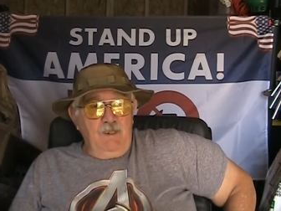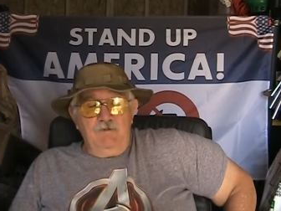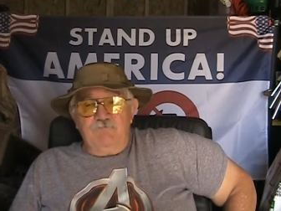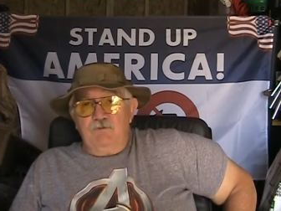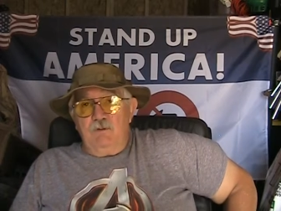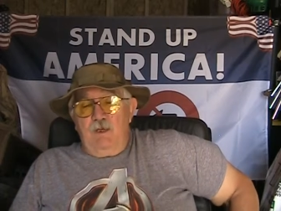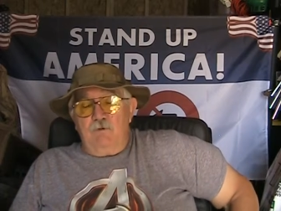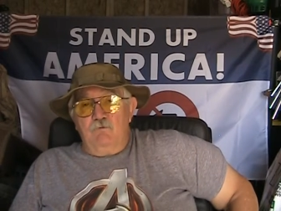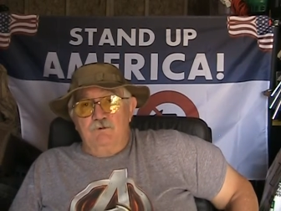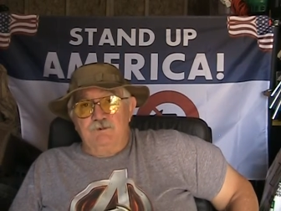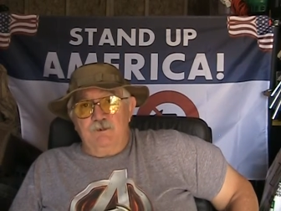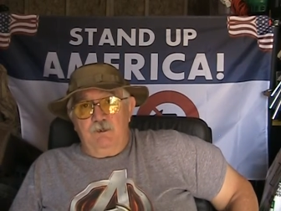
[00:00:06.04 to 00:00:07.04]
If you like
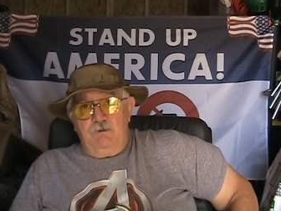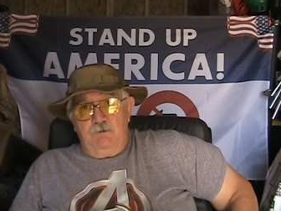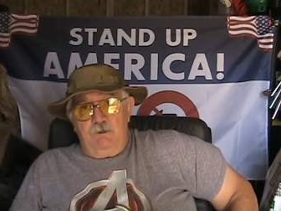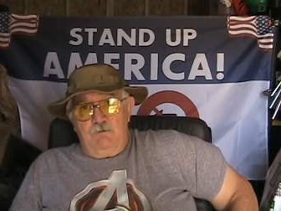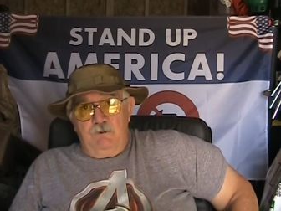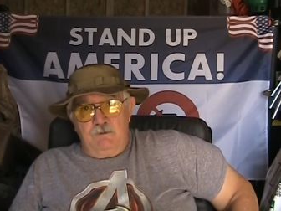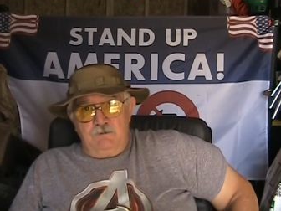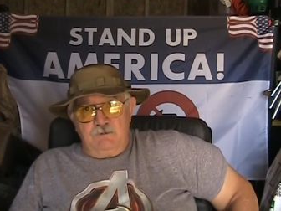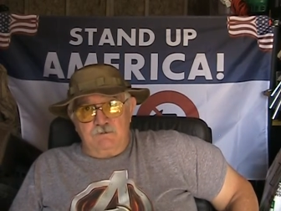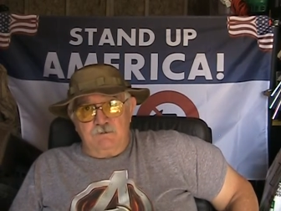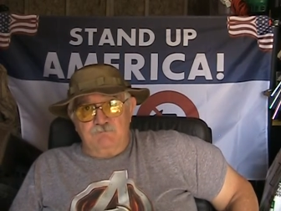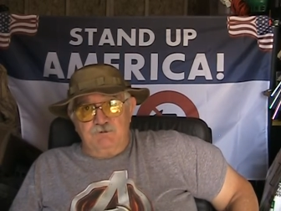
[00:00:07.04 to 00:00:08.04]
what you hear here, hit
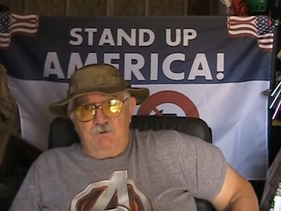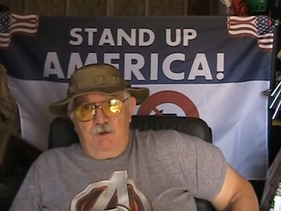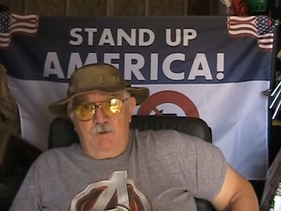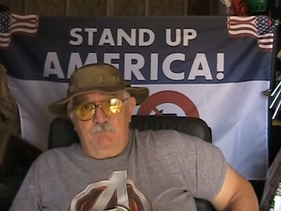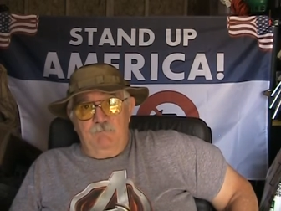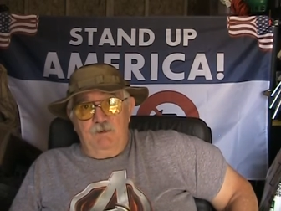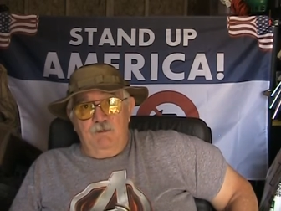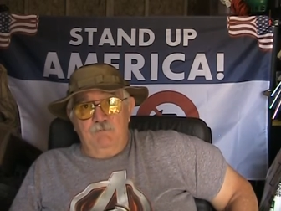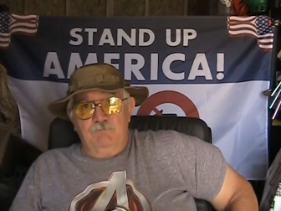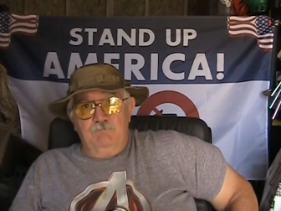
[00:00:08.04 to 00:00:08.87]
the subscribe button.